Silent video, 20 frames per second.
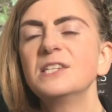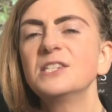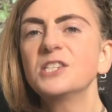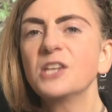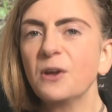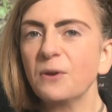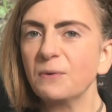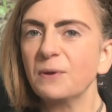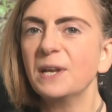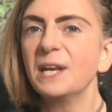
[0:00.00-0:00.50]

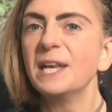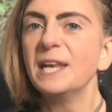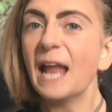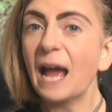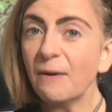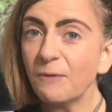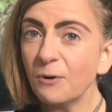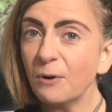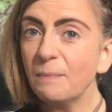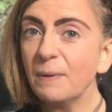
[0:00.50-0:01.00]
So,
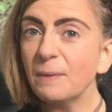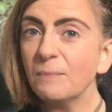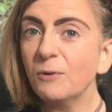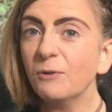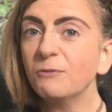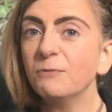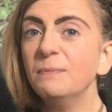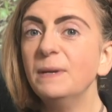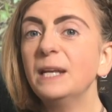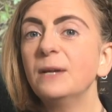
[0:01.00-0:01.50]
now we're a bit
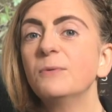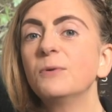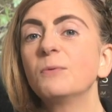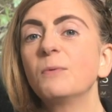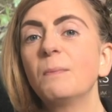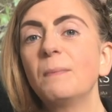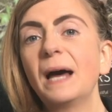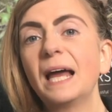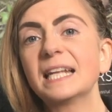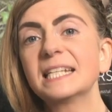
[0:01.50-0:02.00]
more familiar with
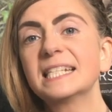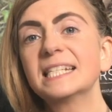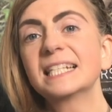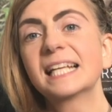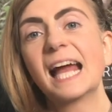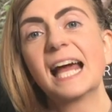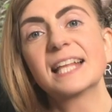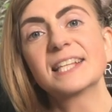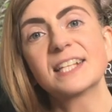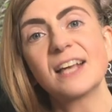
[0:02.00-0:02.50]
what Pallas's
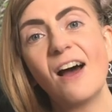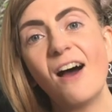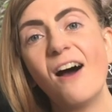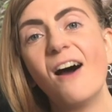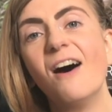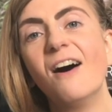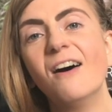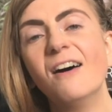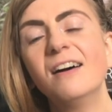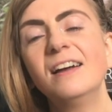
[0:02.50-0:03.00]
cats
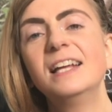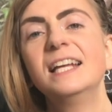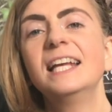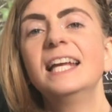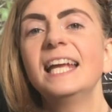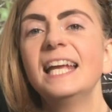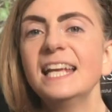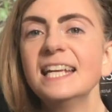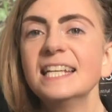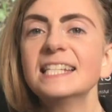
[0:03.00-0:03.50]
are,
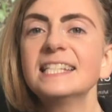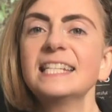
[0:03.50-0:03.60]
here's